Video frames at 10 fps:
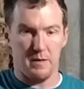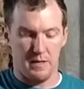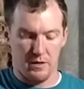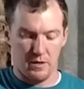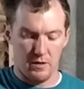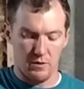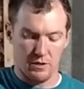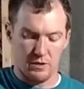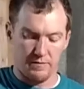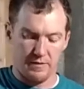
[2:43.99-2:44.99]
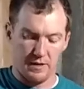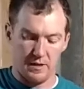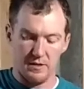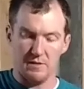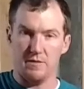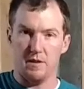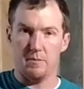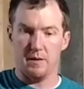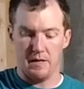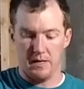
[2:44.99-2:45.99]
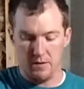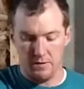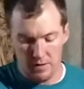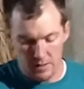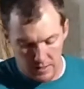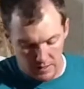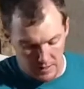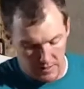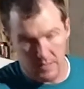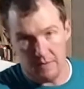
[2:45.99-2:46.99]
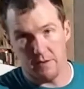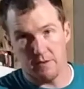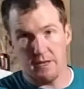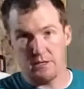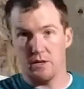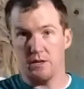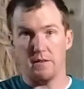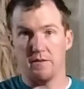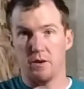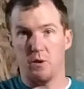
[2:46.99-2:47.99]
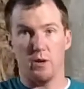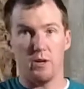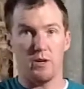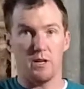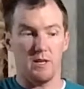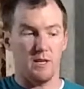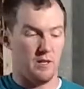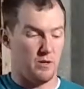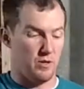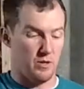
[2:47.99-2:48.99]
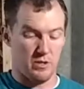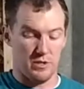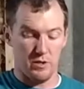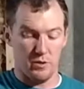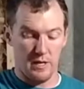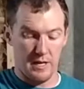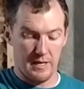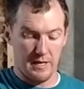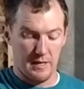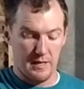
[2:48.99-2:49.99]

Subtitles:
and you can use just your fingers for up and down and then left and right, so you don't have to have a coin or anything in order to do that.